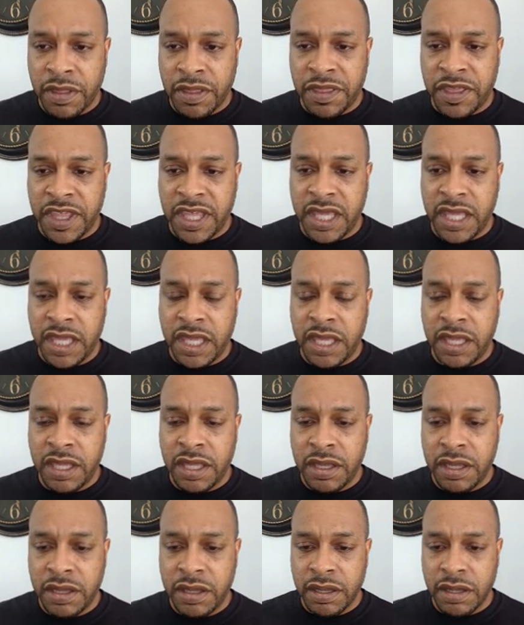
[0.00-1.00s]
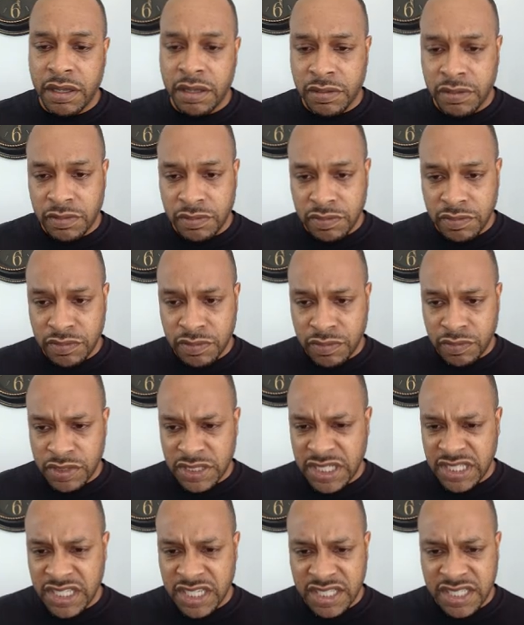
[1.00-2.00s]
The
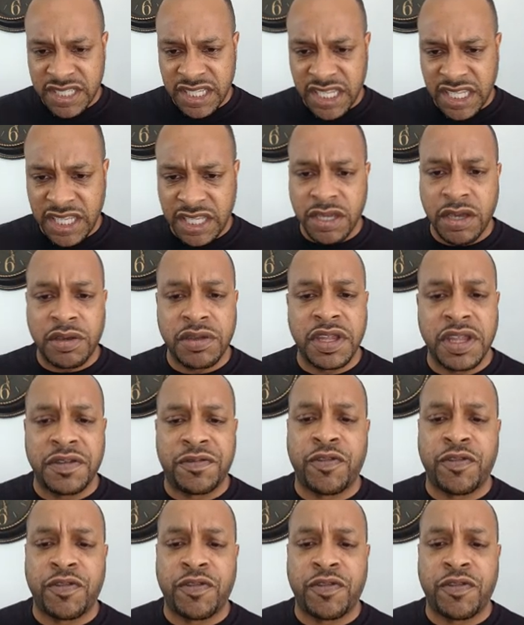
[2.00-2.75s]
CEO,